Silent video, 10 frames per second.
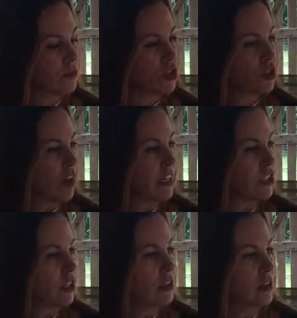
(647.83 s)

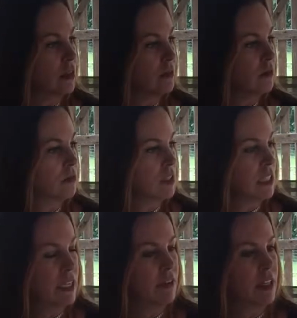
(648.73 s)
scratching and
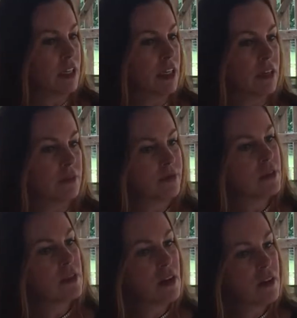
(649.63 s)
living in a
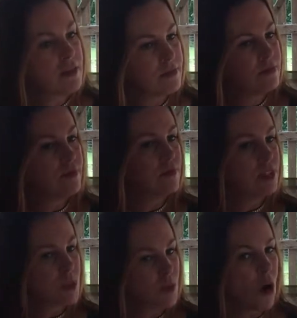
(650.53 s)

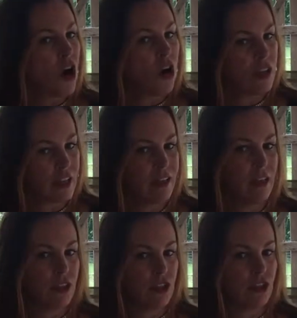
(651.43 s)

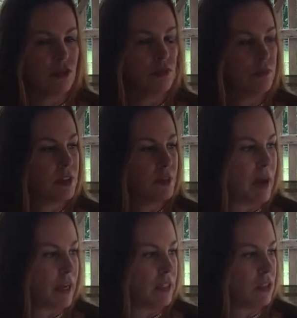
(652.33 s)
small-ish
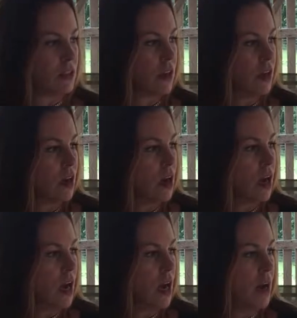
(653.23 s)
space.
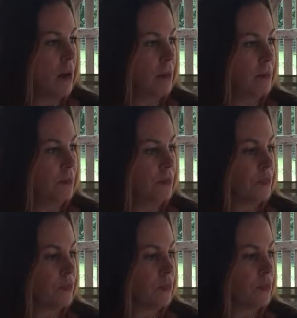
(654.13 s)

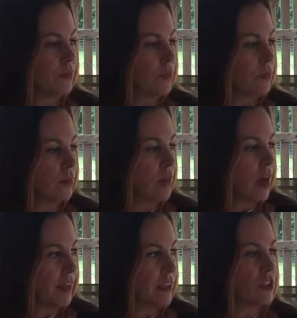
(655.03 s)

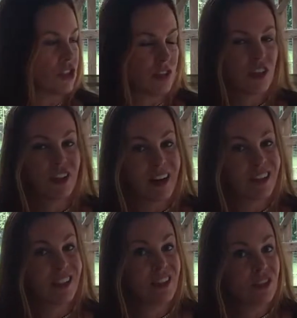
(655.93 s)
I think it's just a good
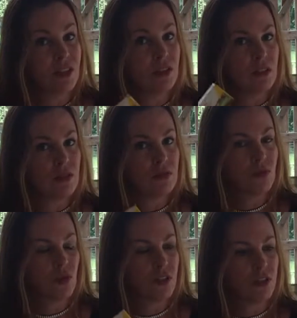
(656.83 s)
idea to do this
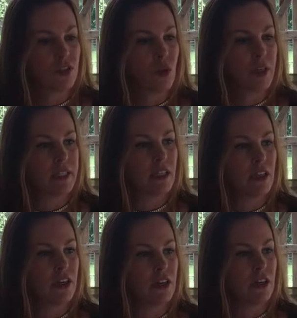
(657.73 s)
once or twice a
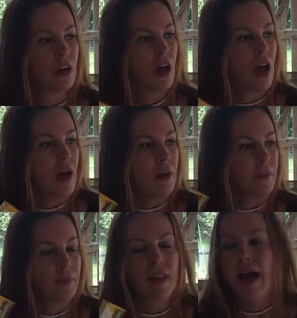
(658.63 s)
year.
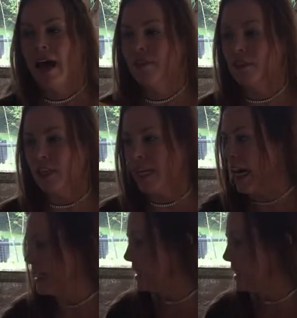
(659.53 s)
Haven't really had